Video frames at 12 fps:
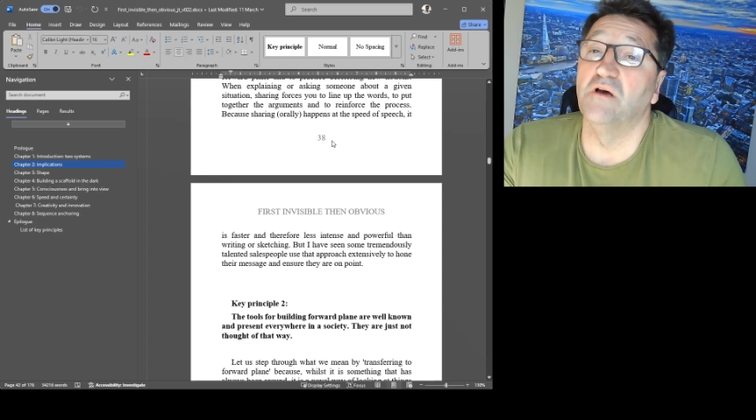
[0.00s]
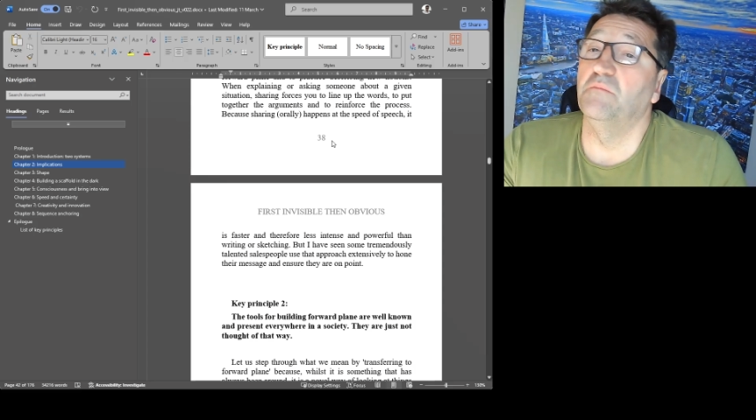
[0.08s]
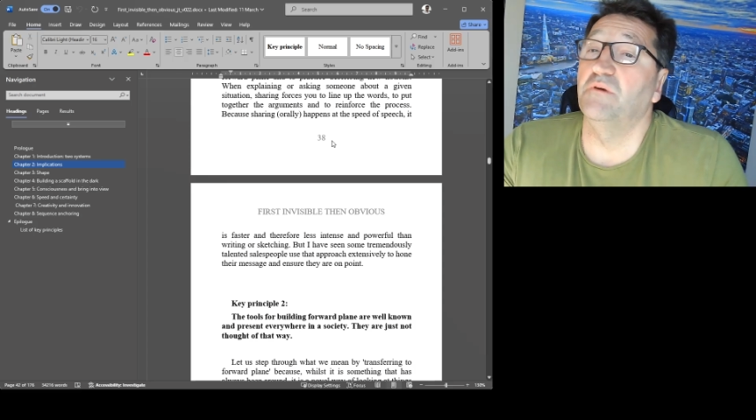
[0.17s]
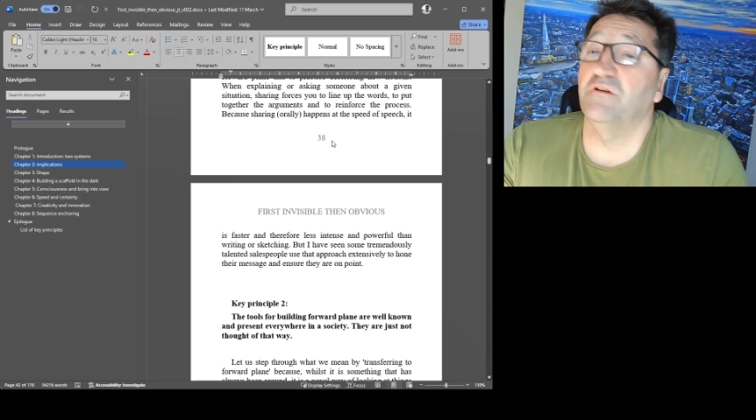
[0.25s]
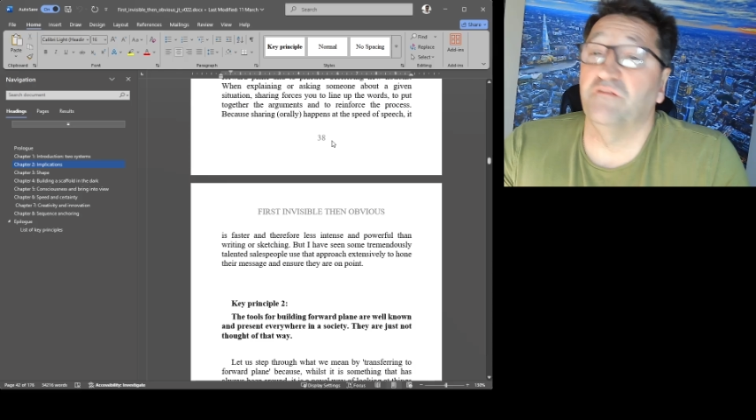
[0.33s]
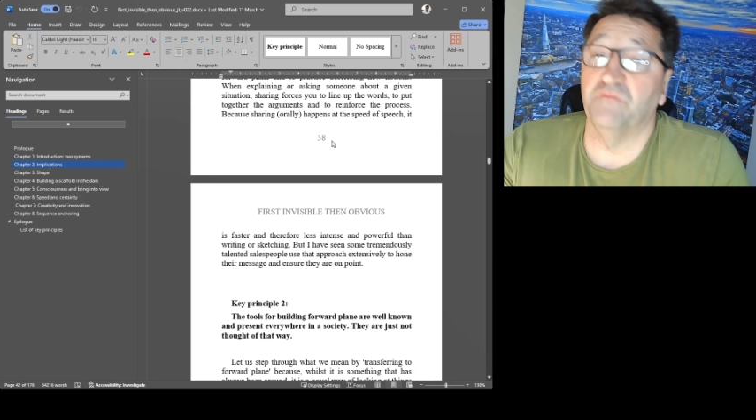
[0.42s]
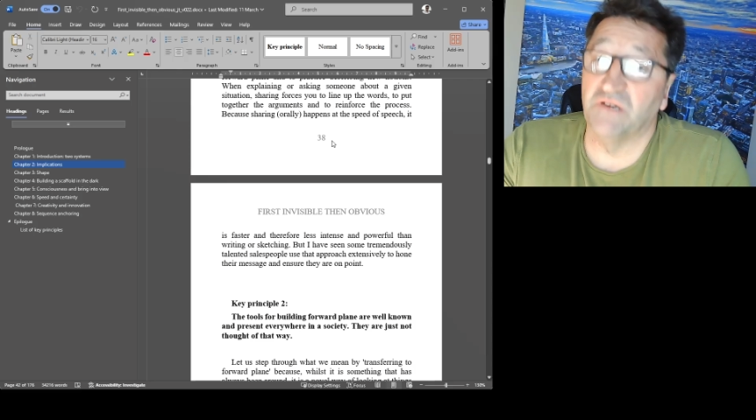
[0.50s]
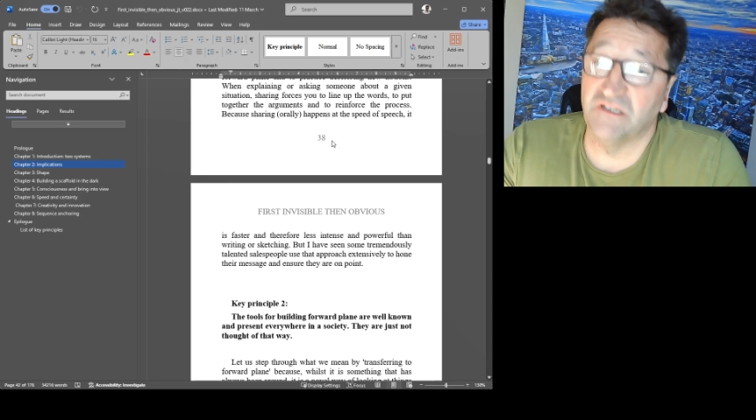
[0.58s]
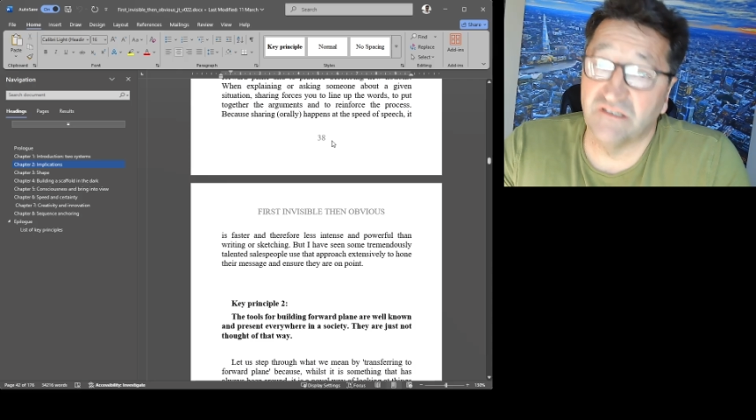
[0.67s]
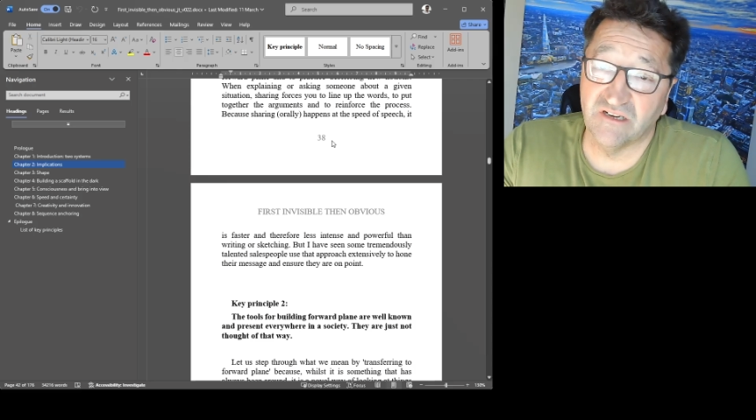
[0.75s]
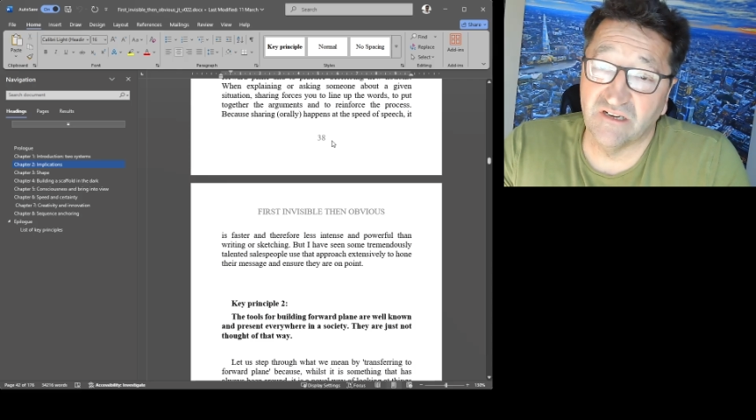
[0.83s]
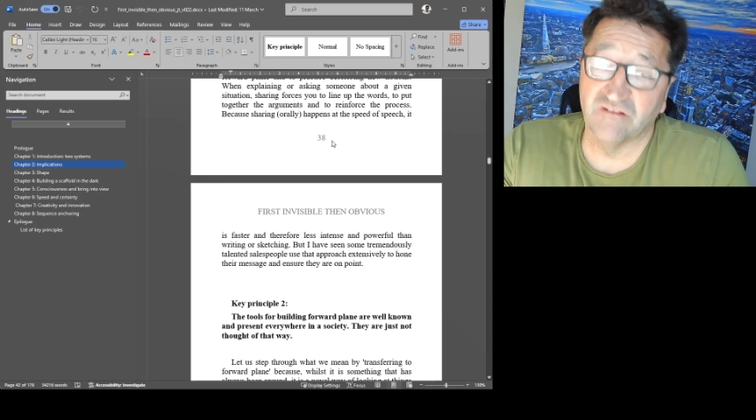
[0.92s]
both for
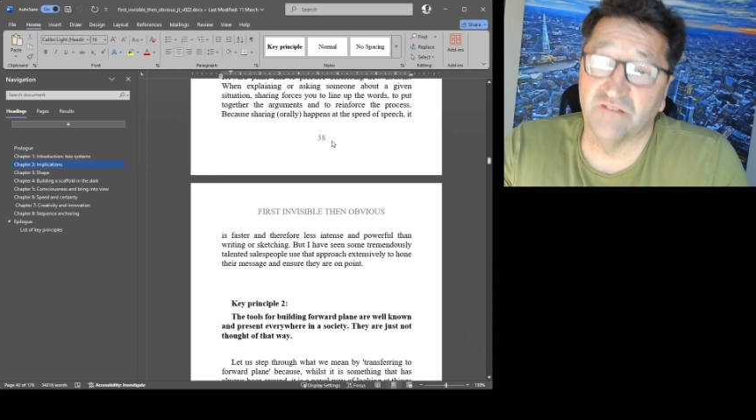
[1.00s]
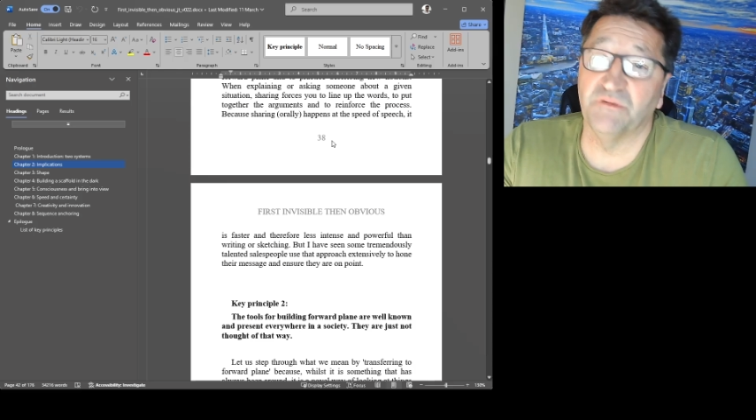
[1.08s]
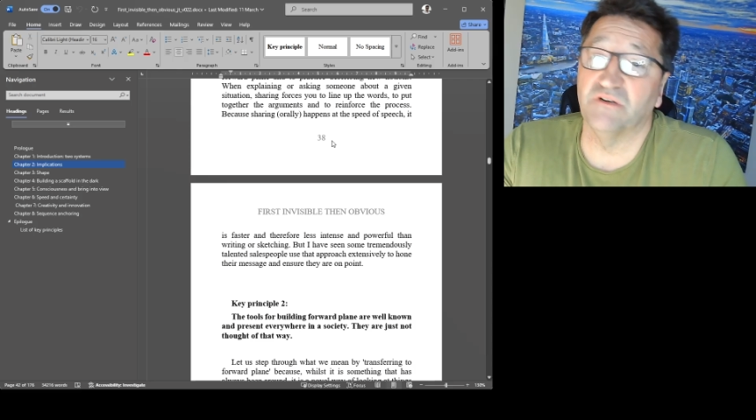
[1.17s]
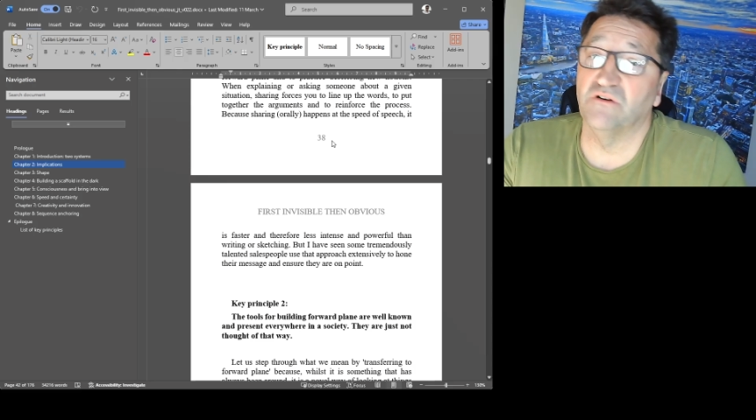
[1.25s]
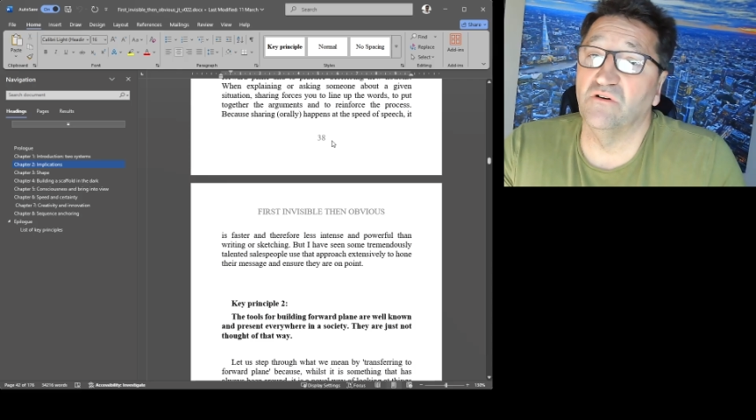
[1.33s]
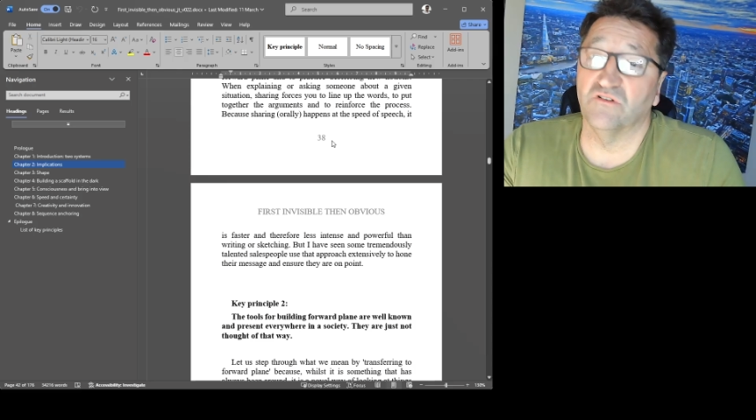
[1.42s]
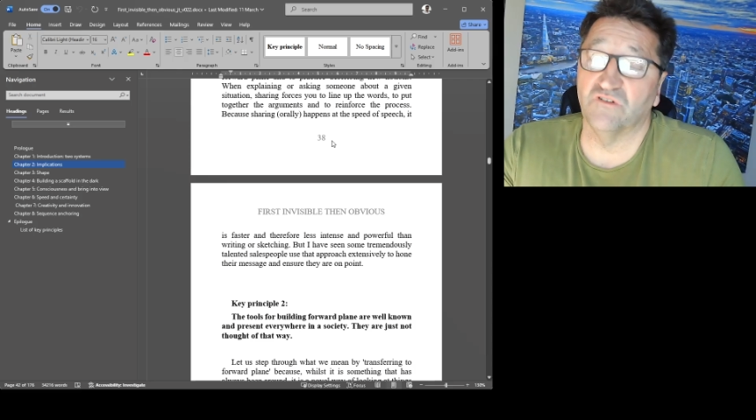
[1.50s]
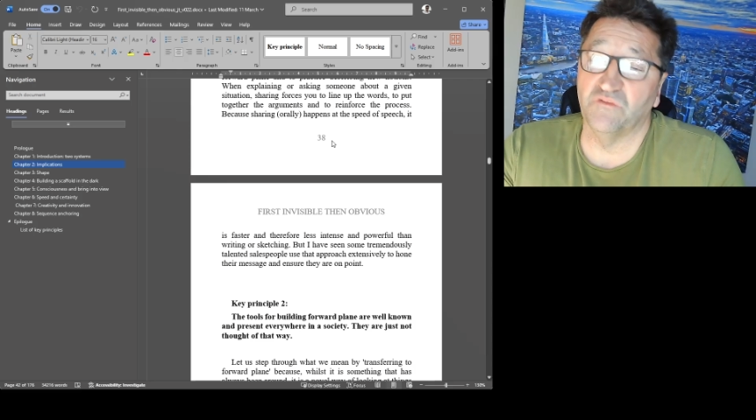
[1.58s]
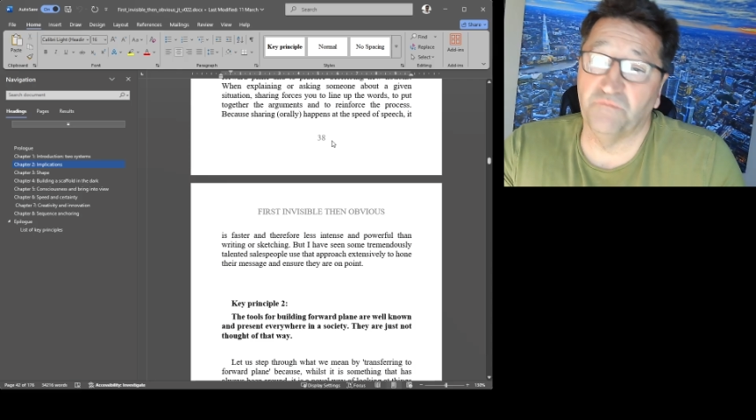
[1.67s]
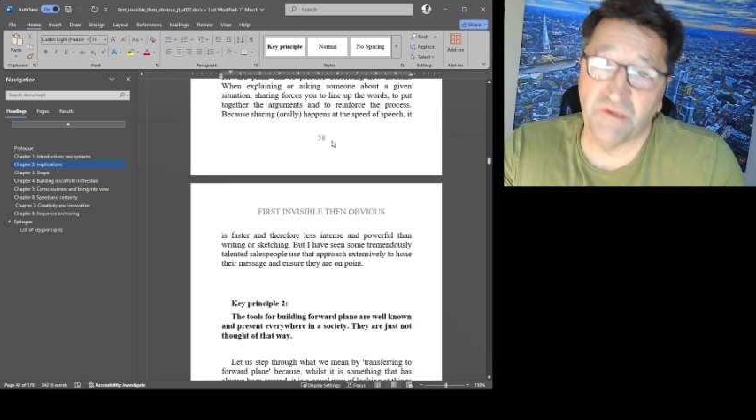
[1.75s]
myself, but lots of